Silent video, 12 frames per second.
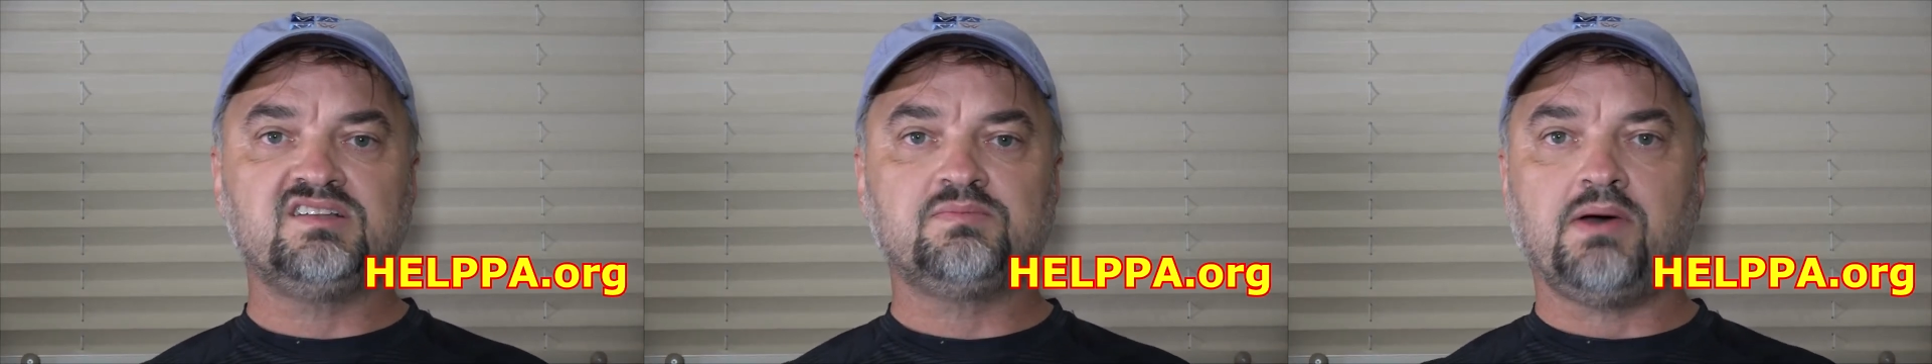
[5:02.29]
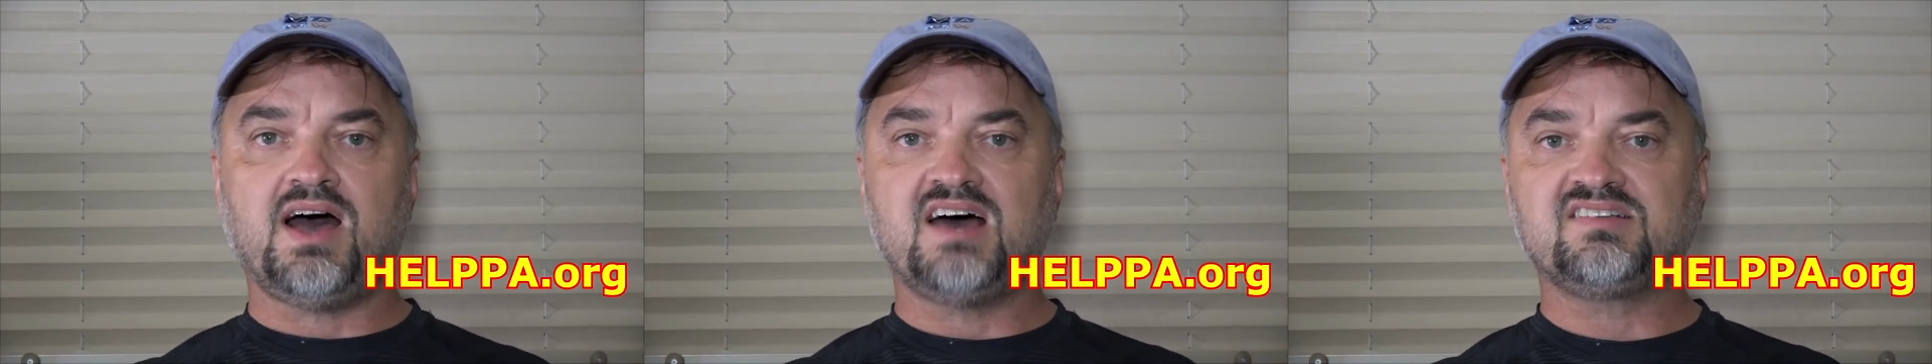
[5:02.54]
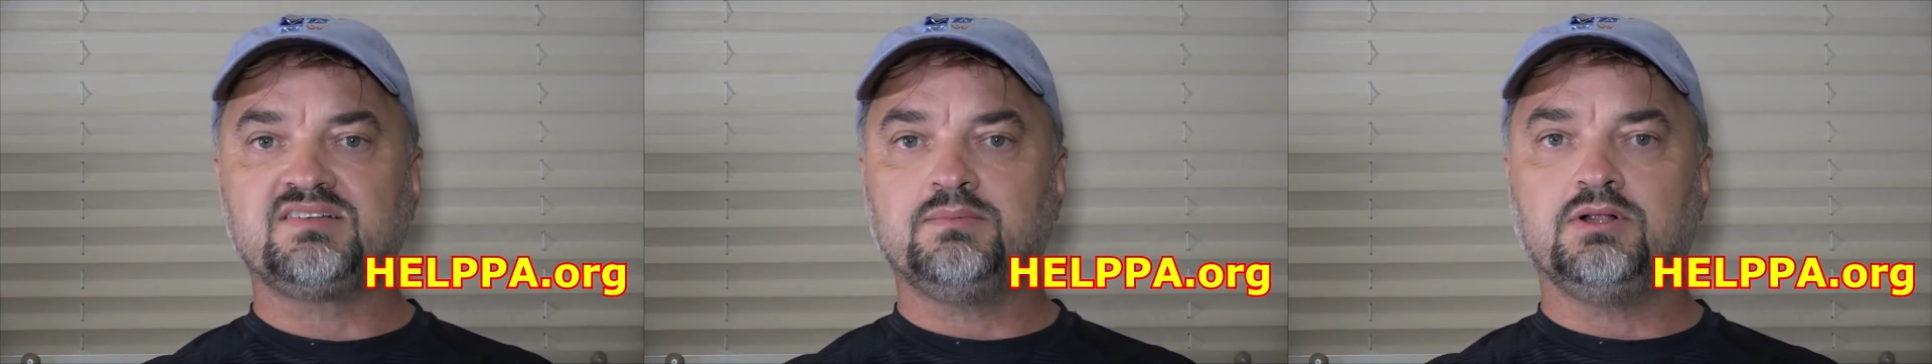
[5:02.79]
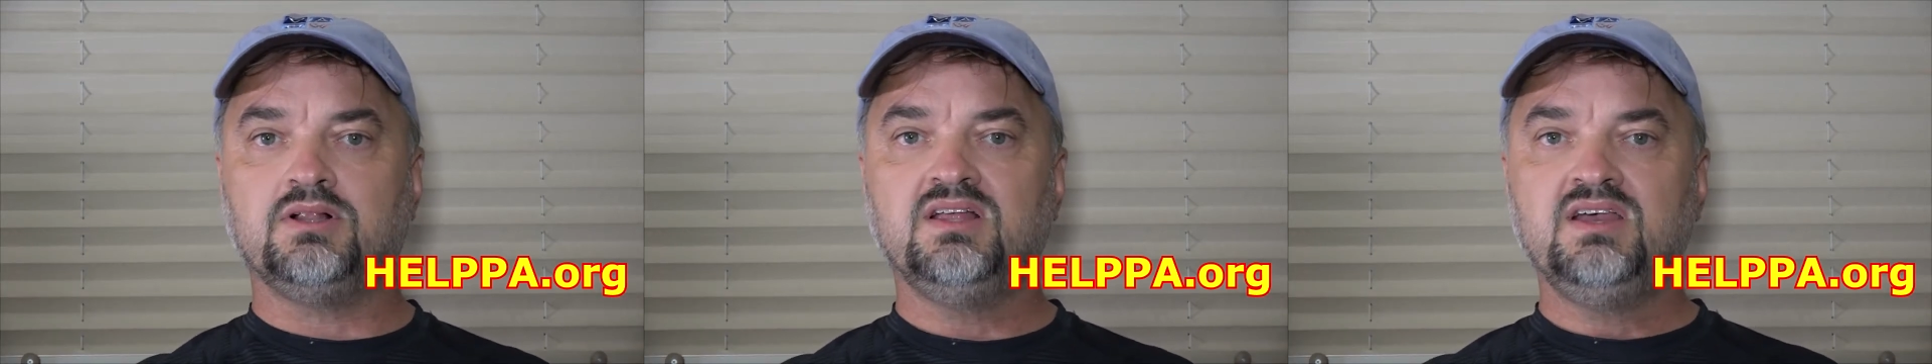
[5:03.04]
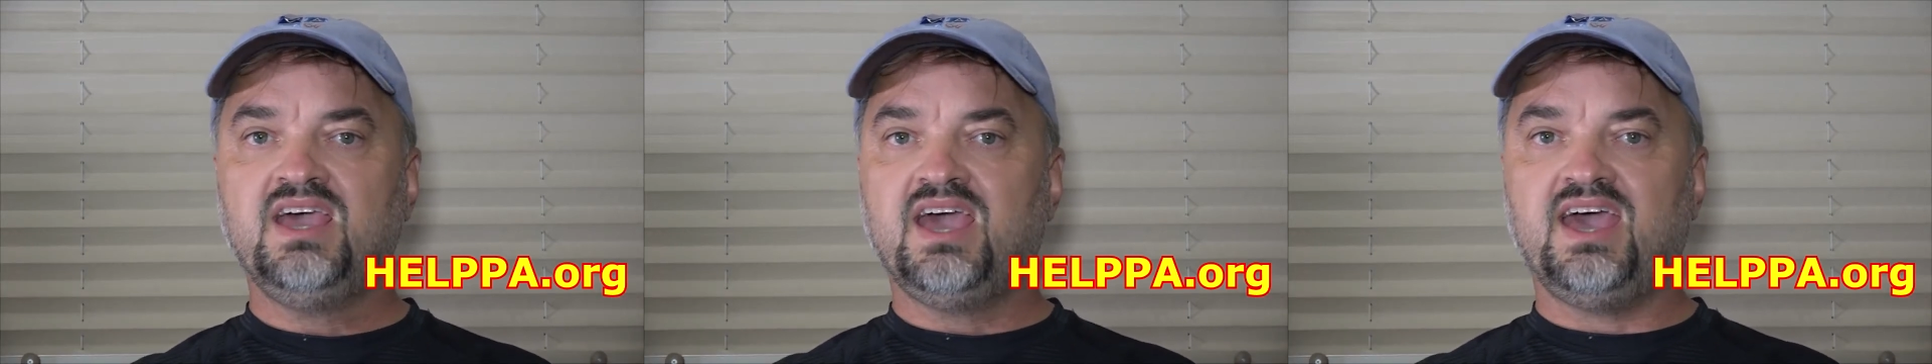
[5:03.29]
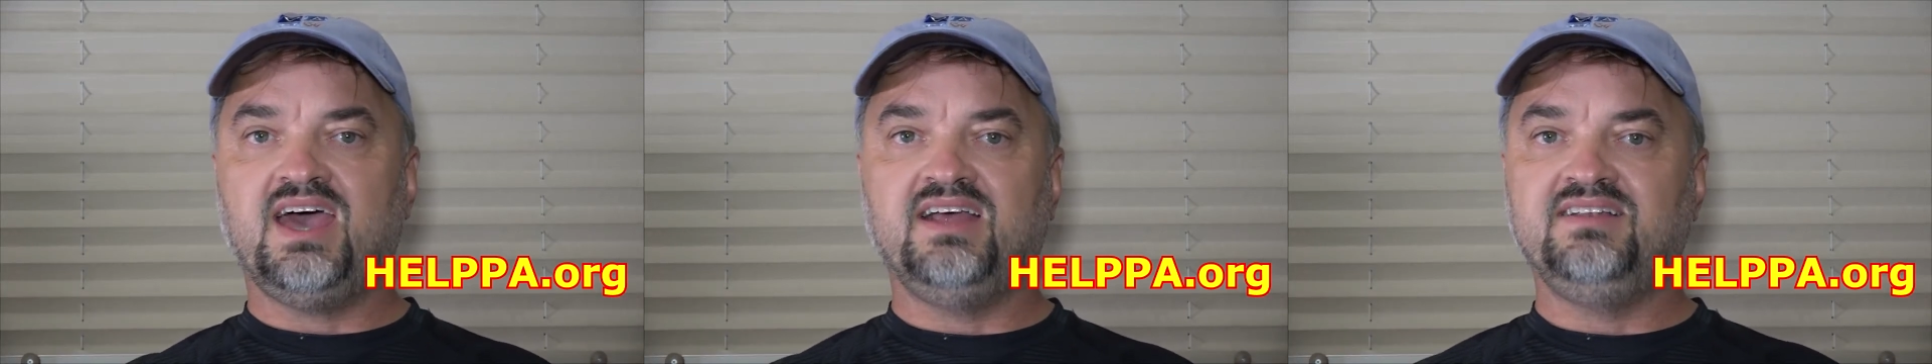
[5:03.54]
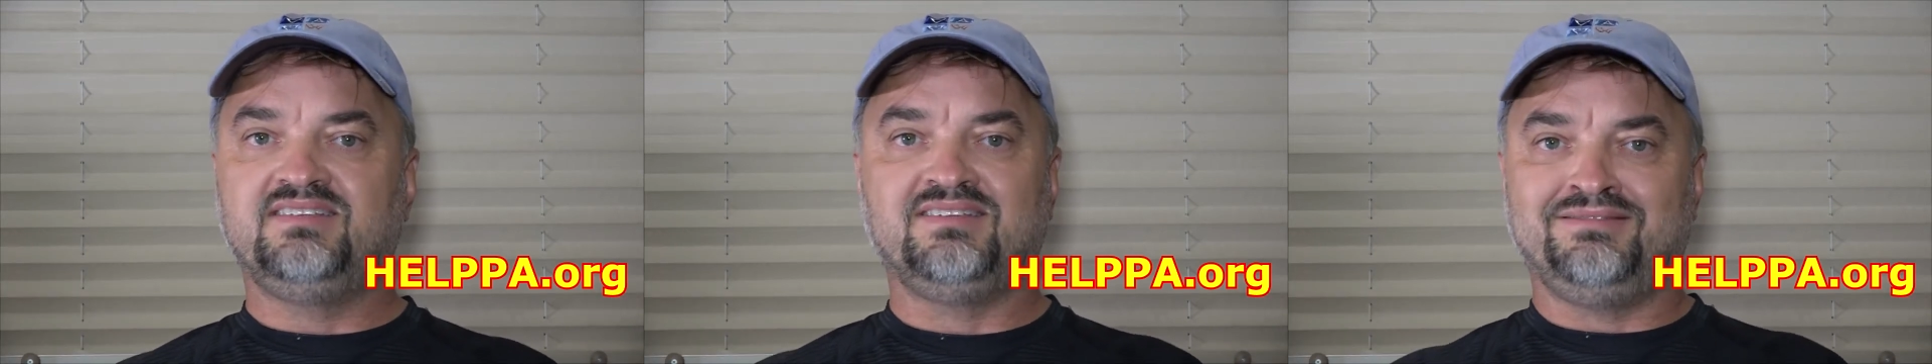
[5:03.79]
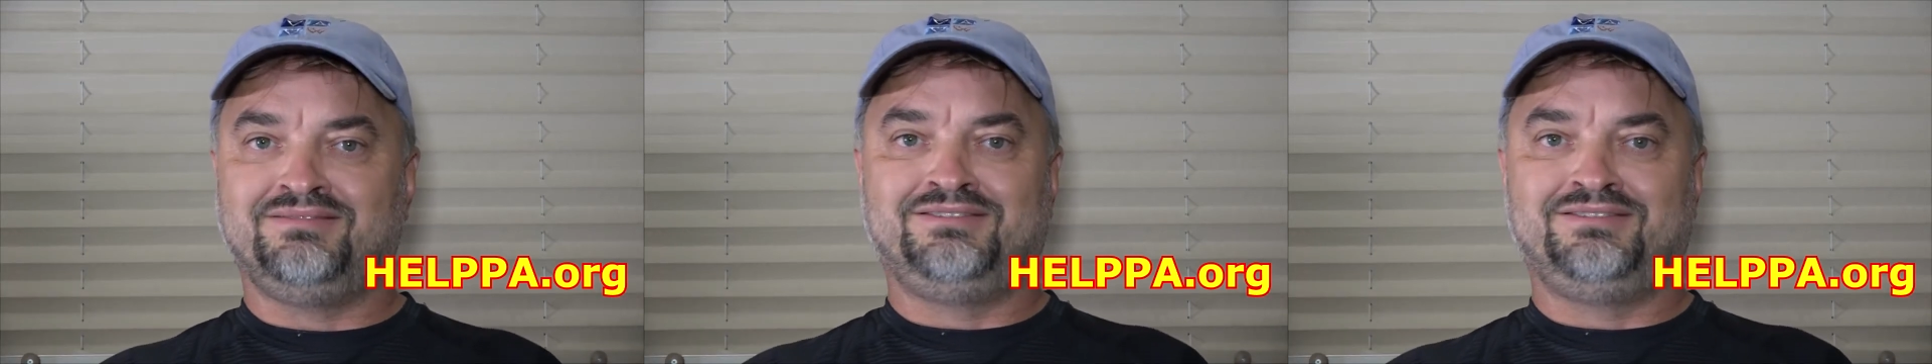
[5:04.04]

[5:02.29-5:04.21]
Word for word: as possible and